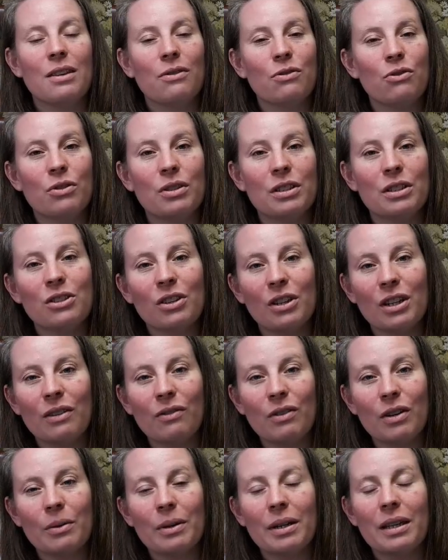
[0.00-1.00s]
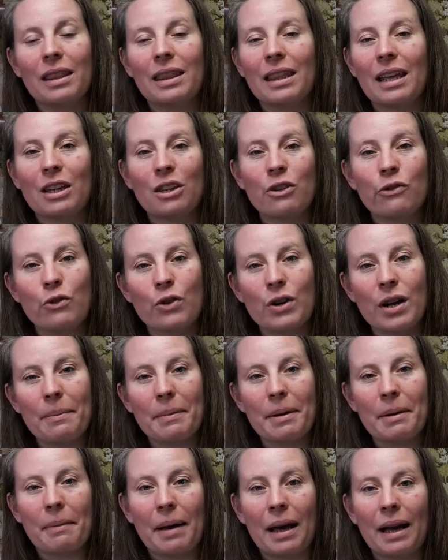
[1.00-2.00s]
If you're a returning viewer, thank you for
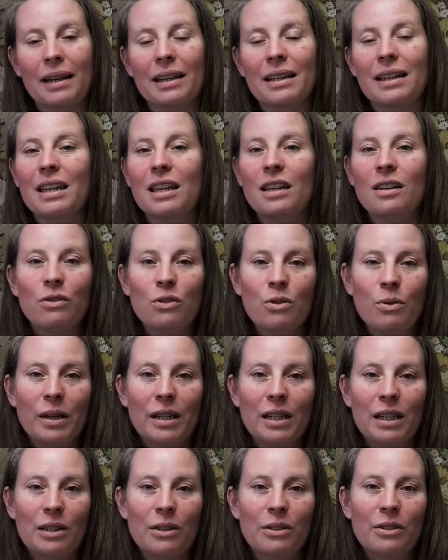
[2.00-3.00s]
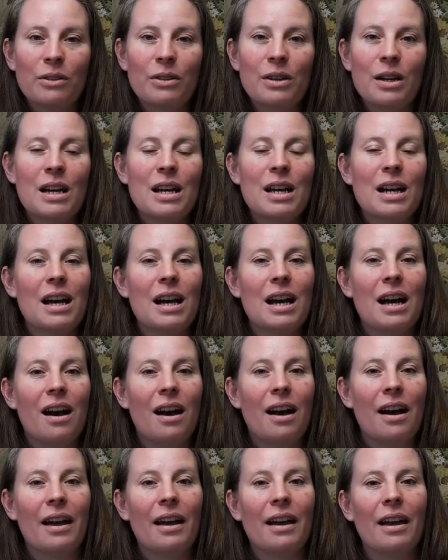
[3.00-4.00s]
coming back. If you are new,
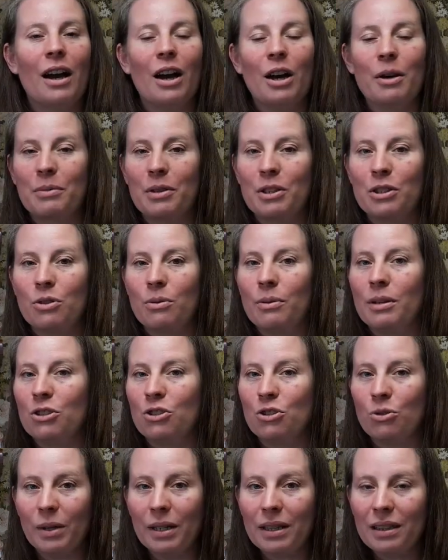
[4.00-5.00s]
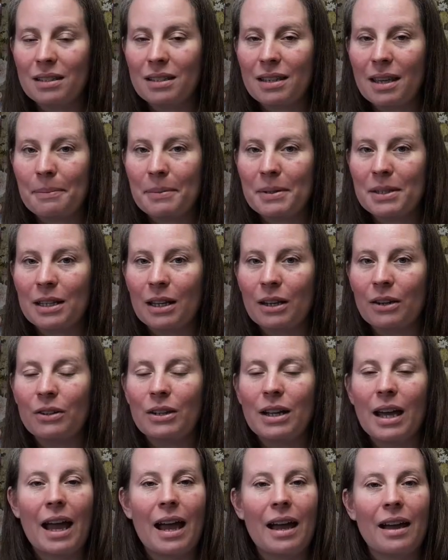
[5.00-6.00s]
I hope that you enjoyed this
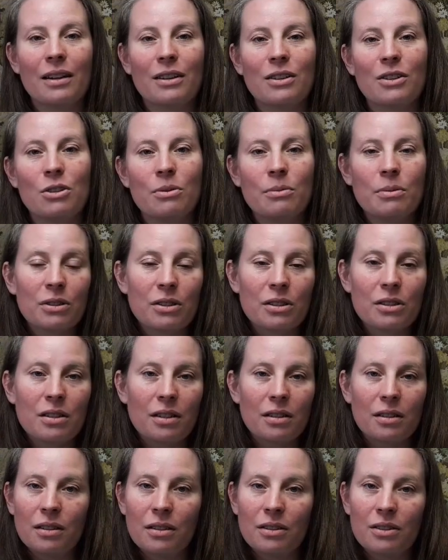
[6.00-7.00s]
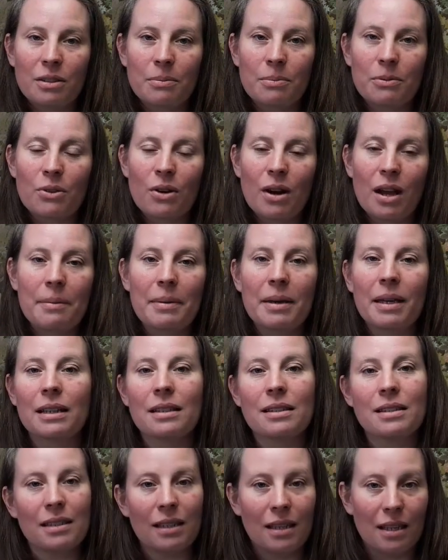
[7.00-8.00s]
episode and you will consider
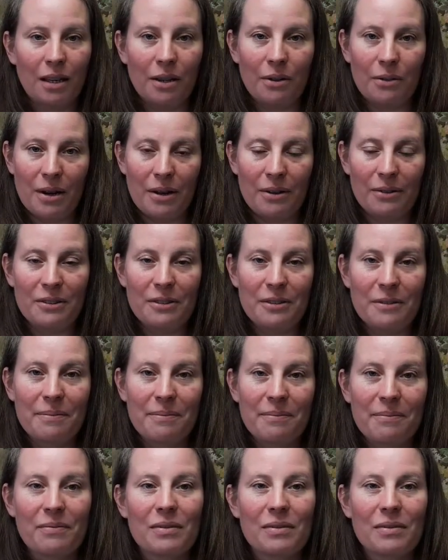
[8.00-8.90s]
subscribing and sticking around.